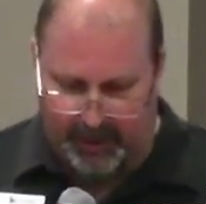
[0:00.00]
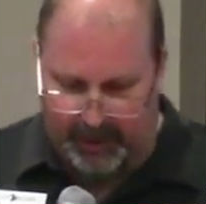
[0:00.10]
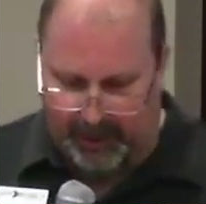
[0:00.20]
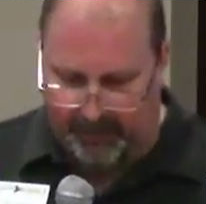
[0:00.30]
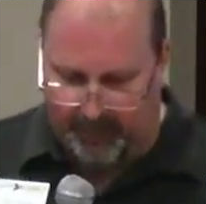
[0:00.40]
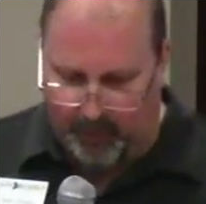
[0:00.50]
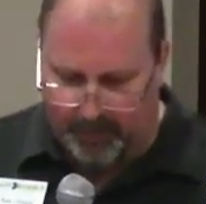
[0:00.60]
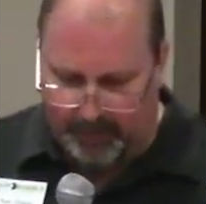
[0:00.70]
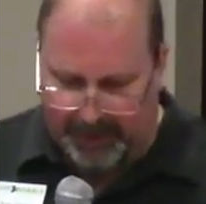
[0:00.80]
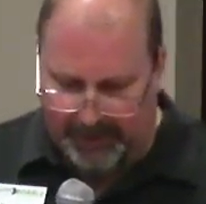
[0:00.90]
a four
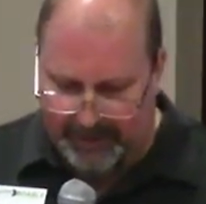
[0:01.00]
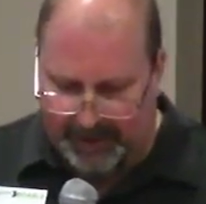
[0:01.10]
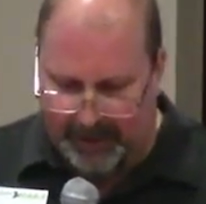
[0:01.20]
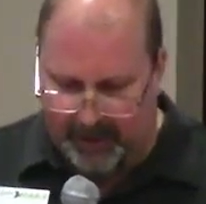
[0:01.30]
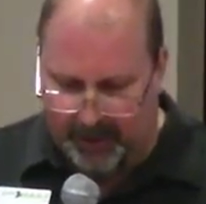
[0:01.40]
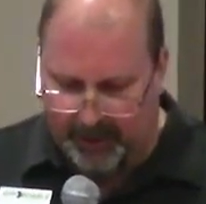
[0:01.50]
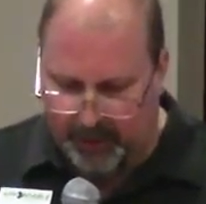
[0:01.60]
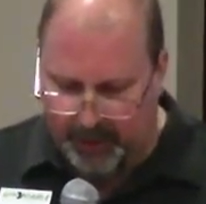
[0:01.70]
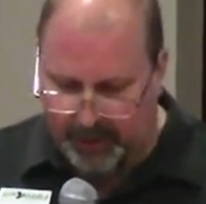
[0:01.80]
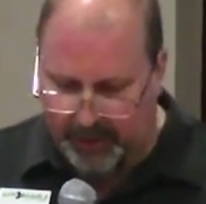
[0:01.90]
ply tire
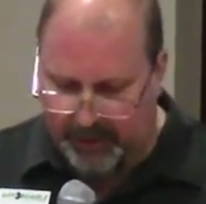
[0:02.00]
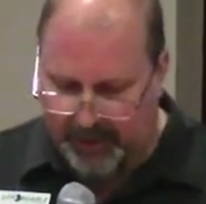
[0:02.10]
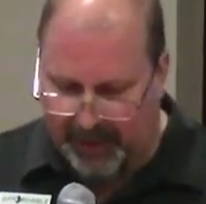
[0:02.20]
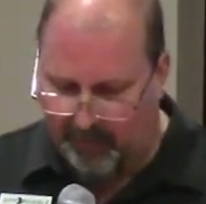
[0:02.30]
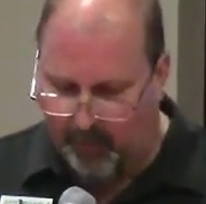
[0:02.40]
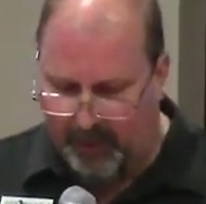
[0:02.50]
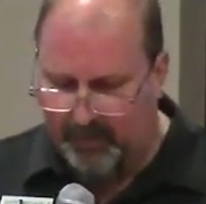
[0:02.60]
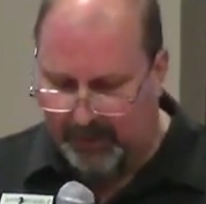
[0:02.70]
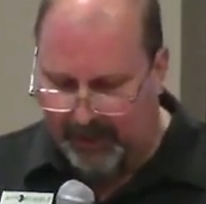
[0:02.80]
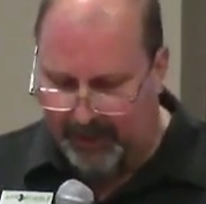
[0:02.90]
could just have one
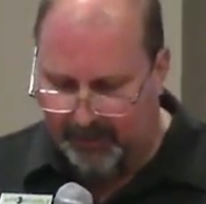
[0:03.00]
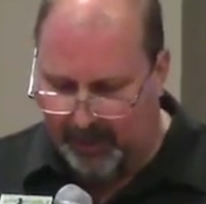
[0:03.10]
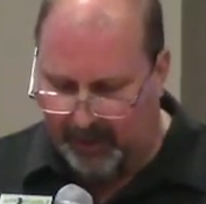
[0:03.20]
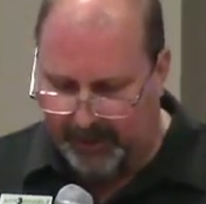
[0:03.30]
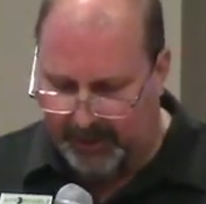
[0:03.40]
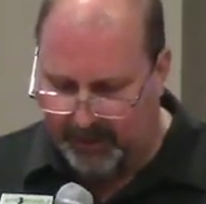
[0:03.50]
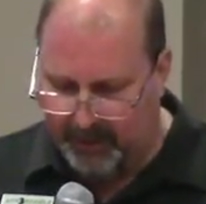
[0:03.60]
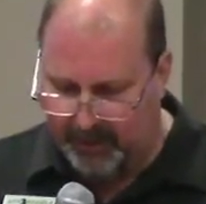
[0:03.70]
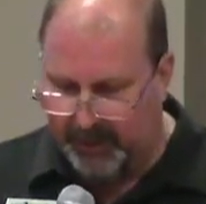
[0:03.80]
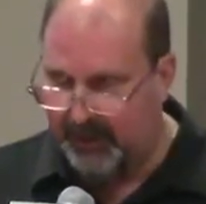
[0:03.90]
ply of
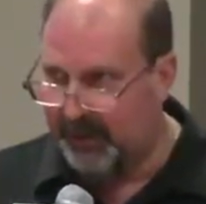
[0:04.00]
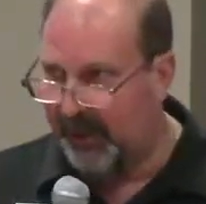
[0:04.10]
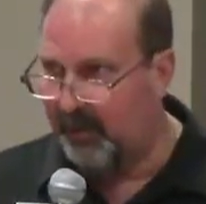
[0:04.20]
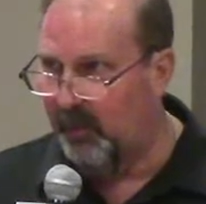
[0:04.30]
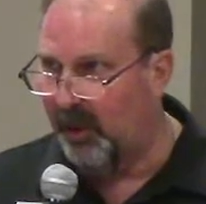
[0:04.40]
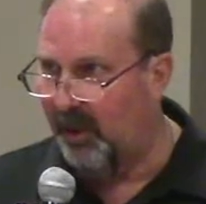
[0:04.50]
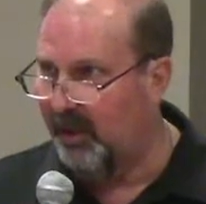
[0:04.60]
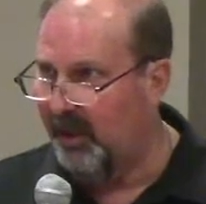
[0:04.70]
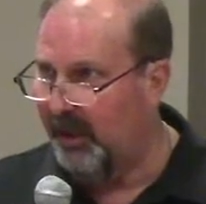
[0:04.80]
polyester in the sidewall